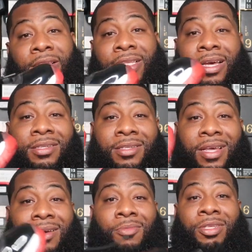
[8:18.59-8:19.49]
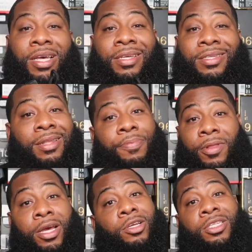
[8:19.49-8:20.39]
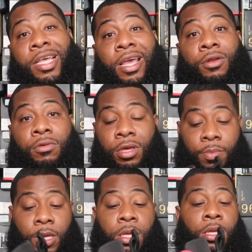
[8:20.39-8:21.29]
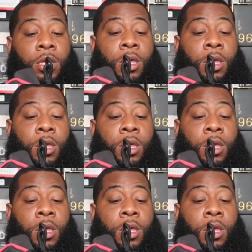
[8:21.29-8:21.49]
It's like almost like a slipper, like a sandal. You know what I mean?